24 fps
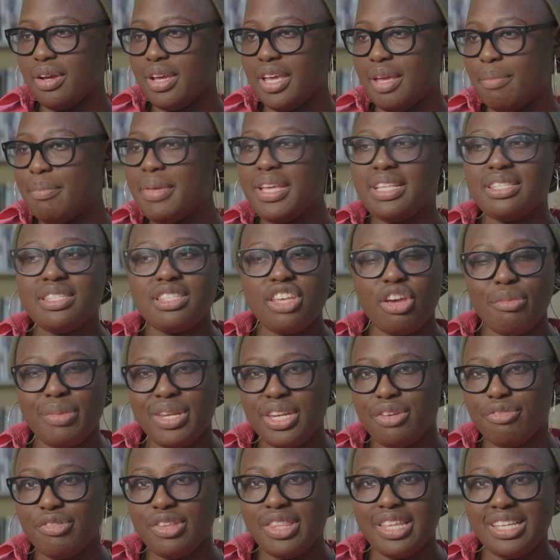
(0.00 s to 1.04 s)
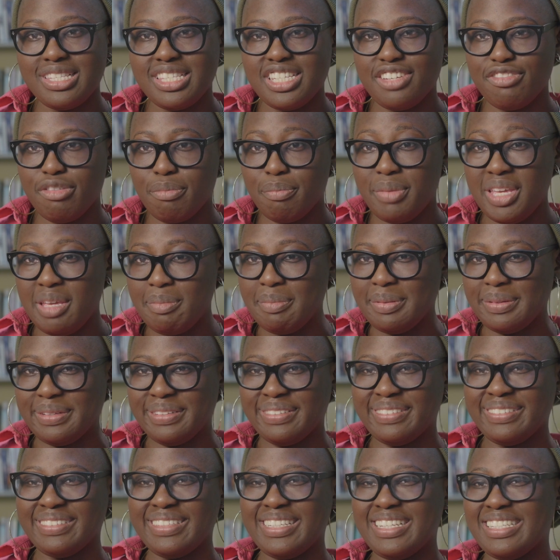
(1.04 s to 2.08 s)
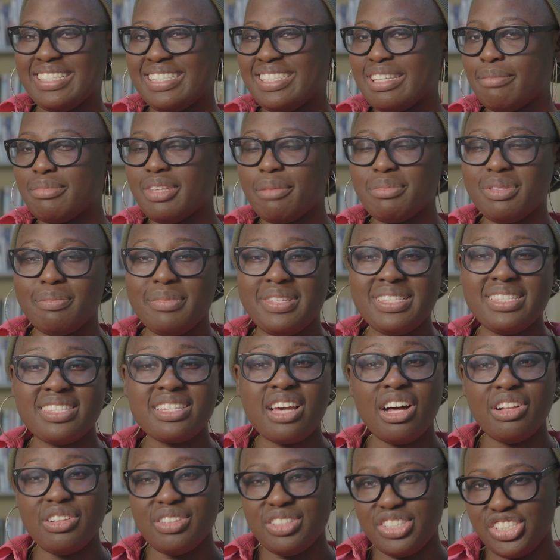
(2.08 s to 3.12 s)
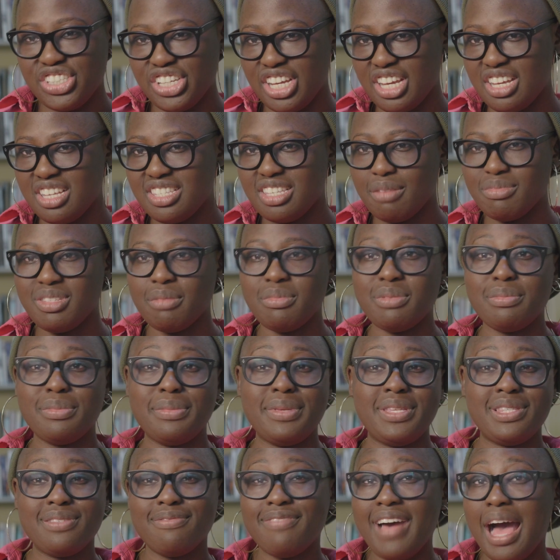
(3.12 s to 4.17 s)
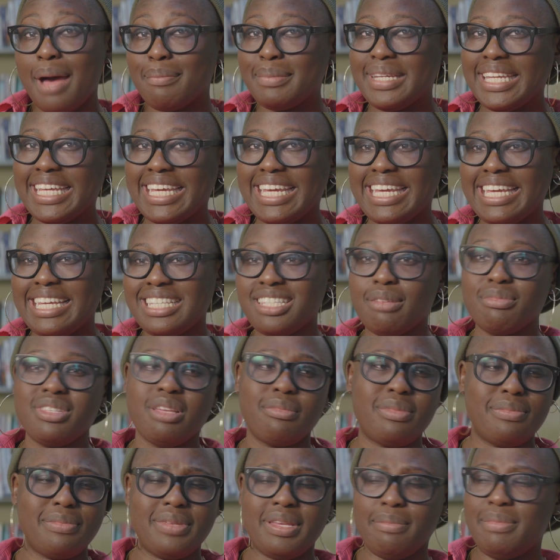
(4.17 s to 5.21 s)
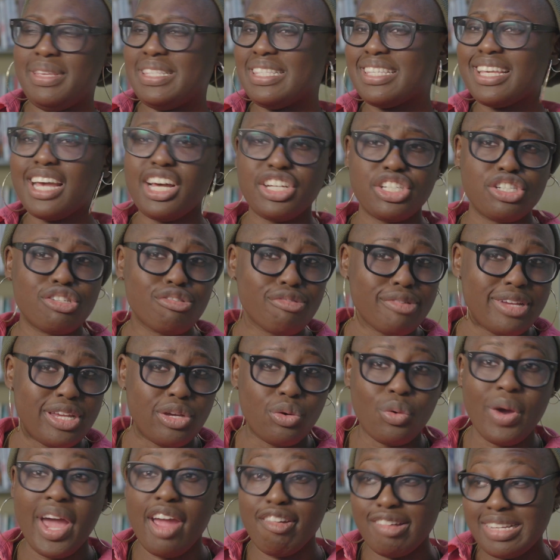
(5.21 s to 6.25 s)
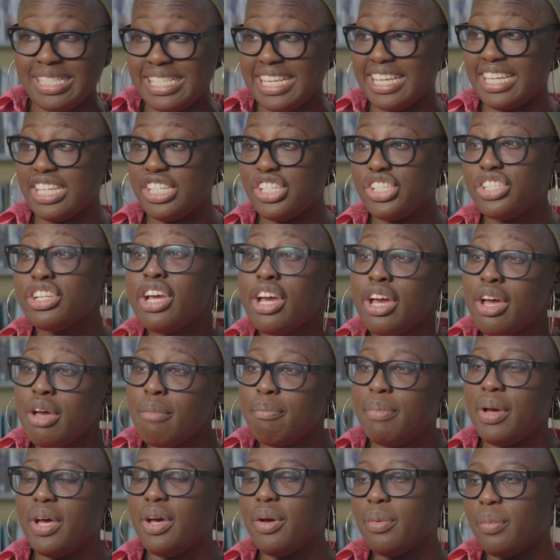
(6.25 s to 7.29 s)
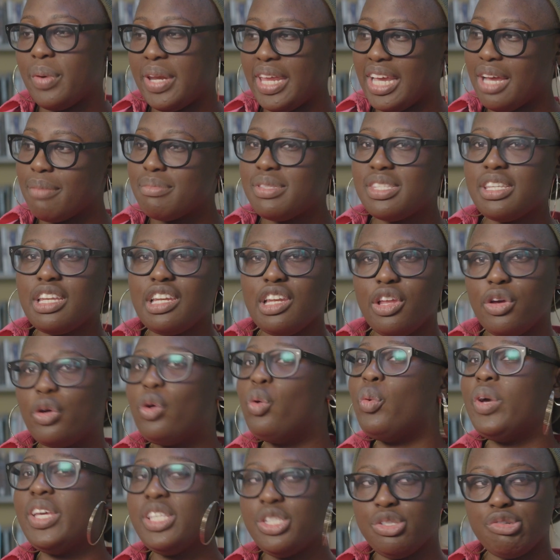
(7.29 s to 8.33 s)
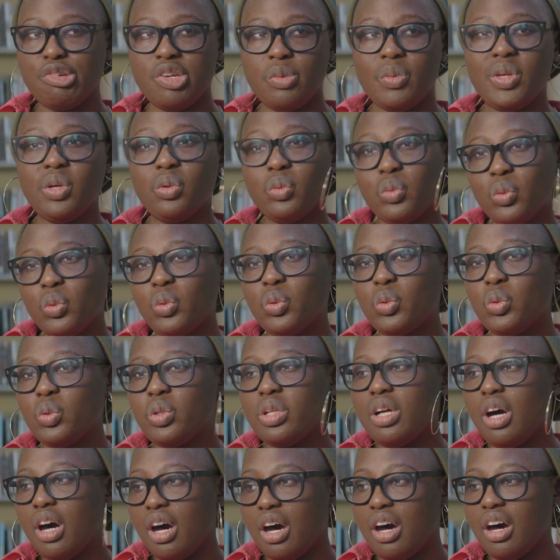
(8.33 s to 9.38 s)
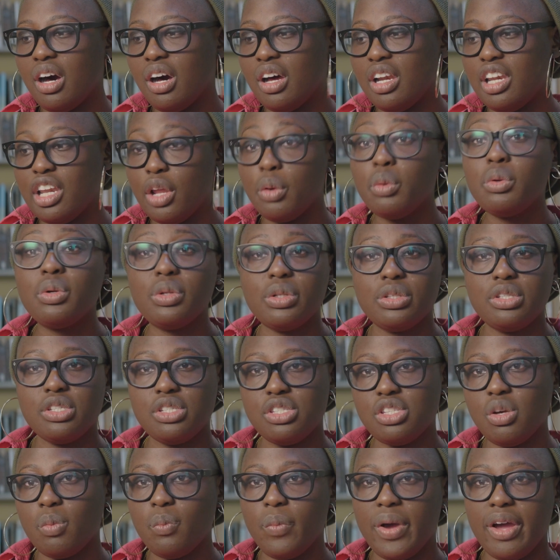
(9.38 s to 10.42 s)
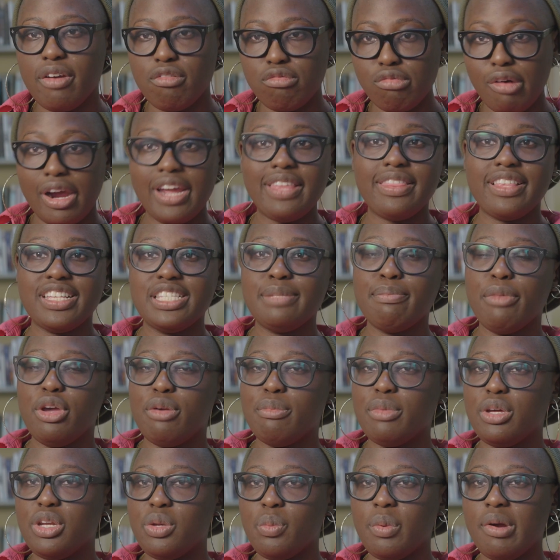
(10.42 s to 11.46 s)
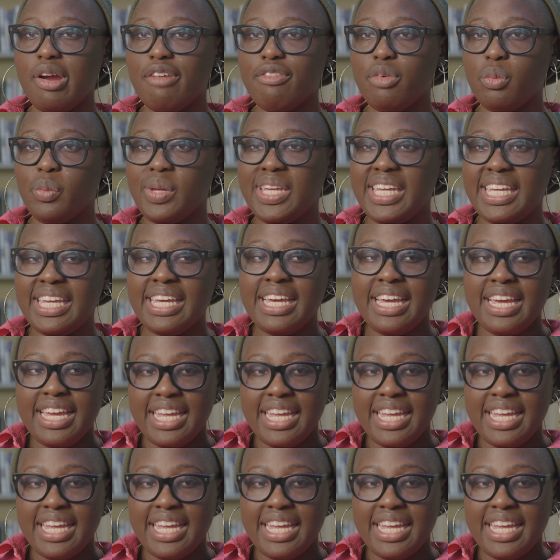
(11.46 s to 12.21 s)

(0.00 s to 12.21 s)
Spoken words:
it means so many different things to different people. Sometimes it means culture, sometimes it means family, sometimes it means country or heritage. But when it comes to local history, we all are local to somewhere right this moment. Wherever we